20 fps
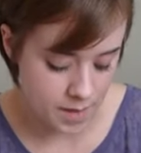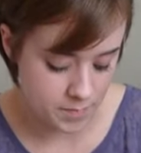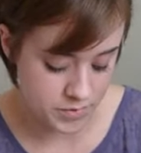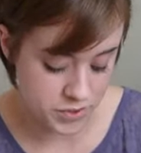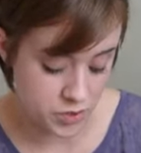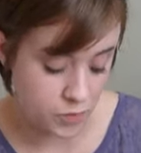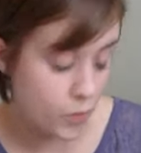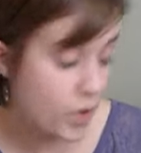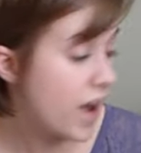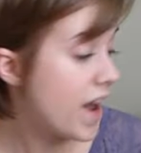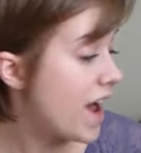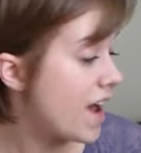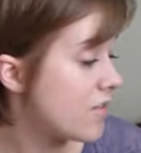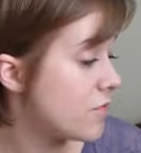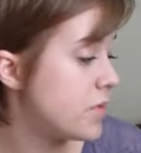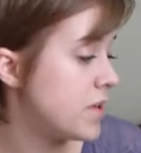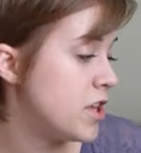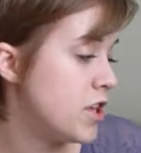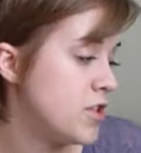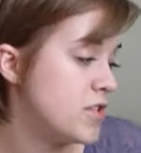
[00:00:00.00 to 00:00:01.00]
So what
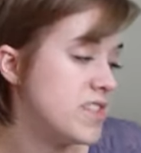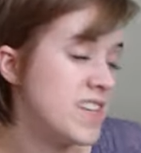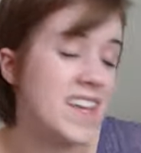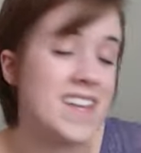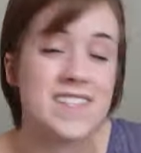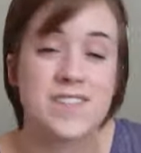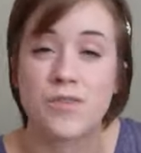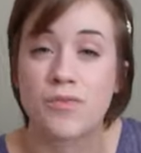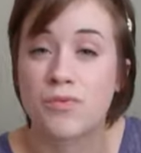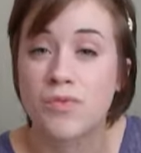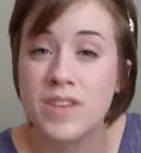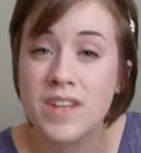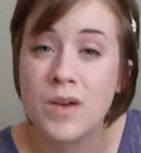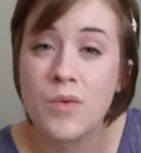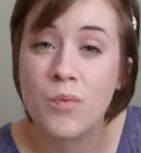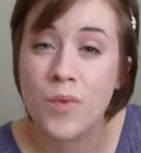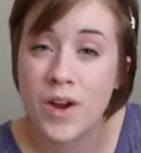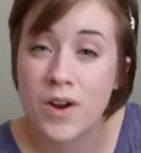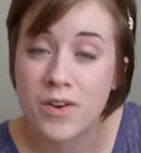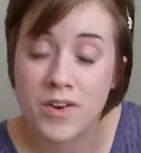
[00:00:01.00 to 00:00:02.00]
I've been using is a really
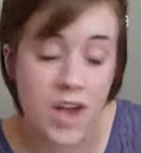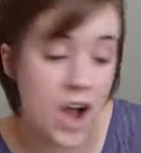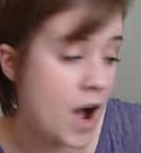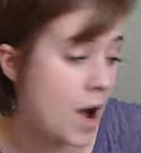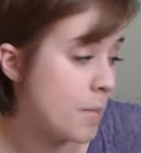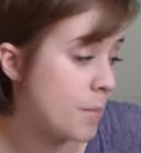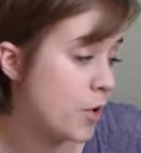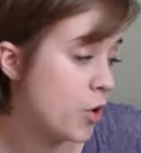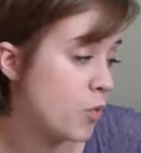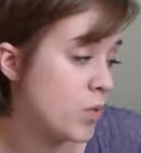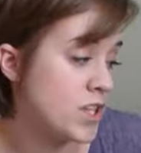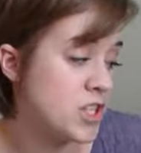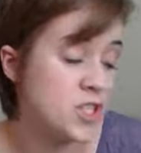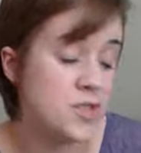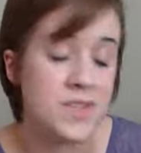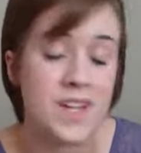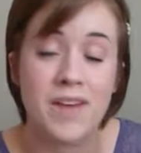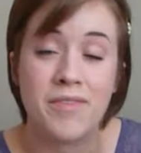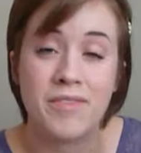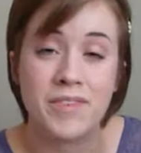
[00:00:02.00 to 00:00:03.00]
weird combo, which
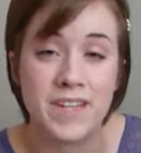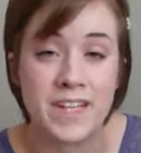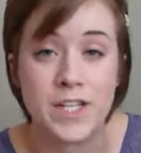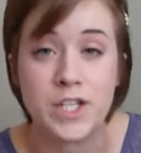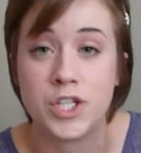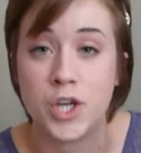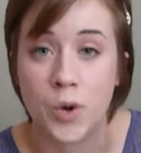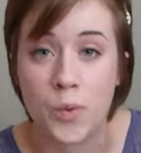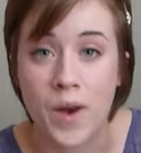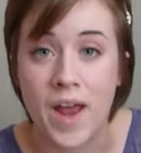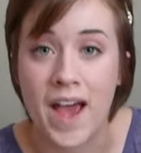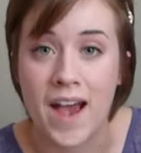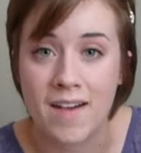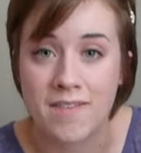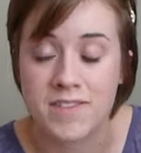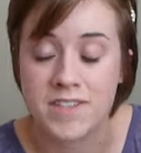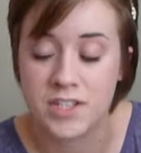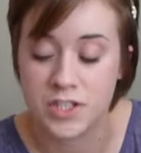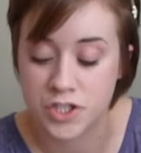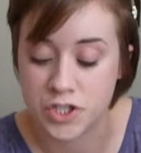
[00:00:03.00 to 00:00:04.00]
you definitely don't
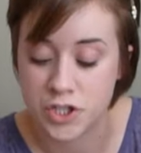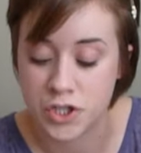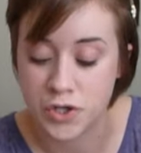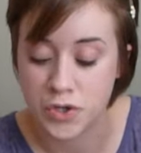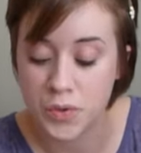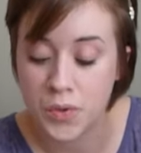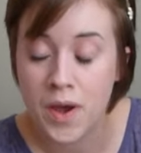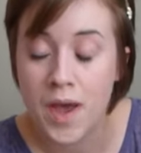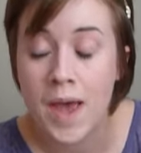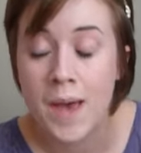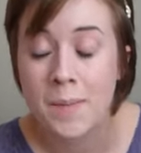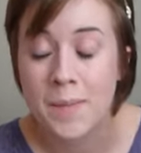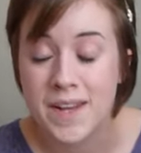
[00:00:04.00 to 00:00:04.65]
have to do,